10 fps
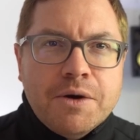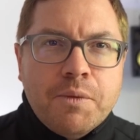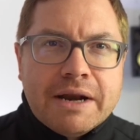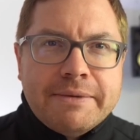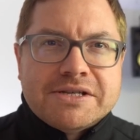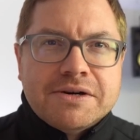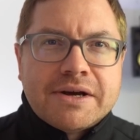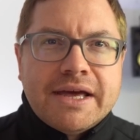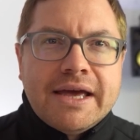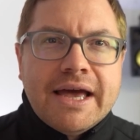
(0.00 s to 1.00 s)
we're going to be
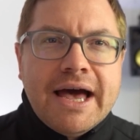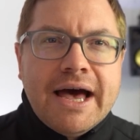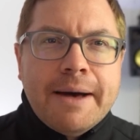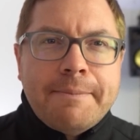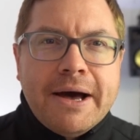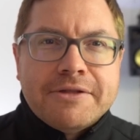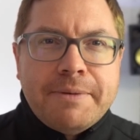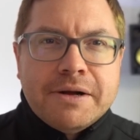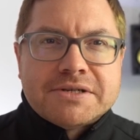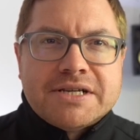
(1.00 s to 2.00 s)
talking about the
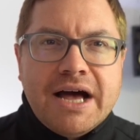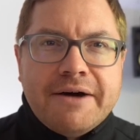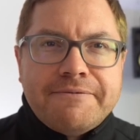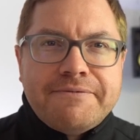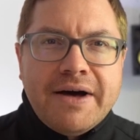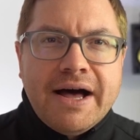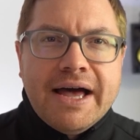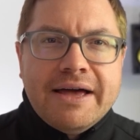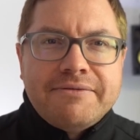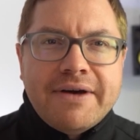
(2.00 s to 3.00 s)
Polestar
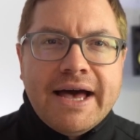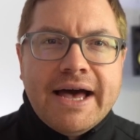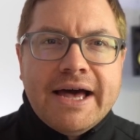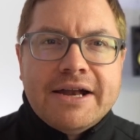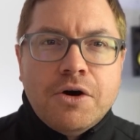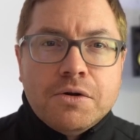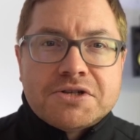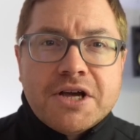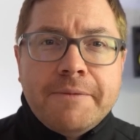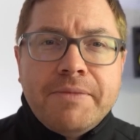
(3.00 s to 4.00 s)
5, and
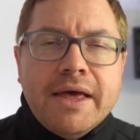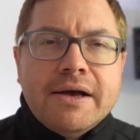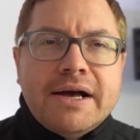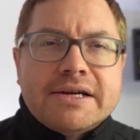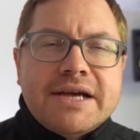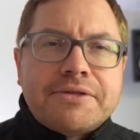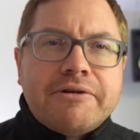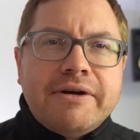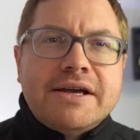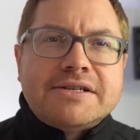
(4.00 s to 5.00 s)
also South
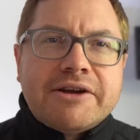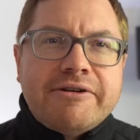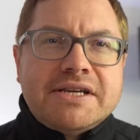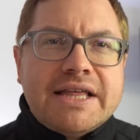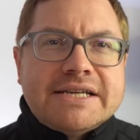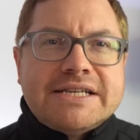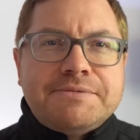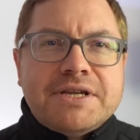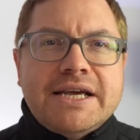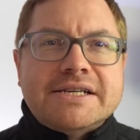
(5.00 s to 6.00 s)
Korea is increasing their
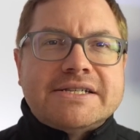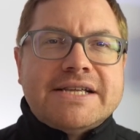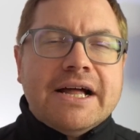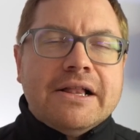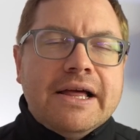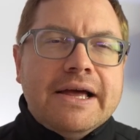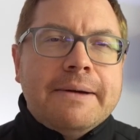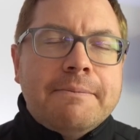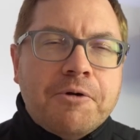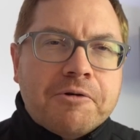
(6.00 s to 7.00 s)
subsidies to sell
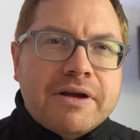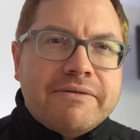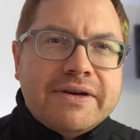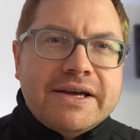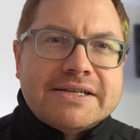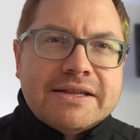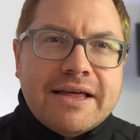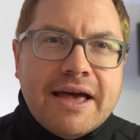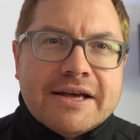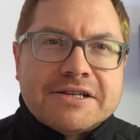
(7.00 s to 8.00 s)
more EVs
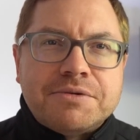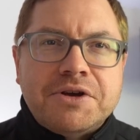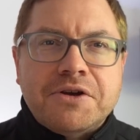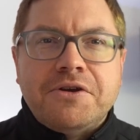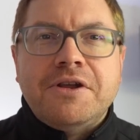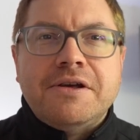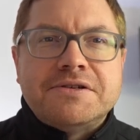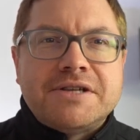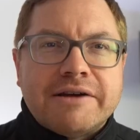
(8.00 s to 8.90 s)
there. Some good news.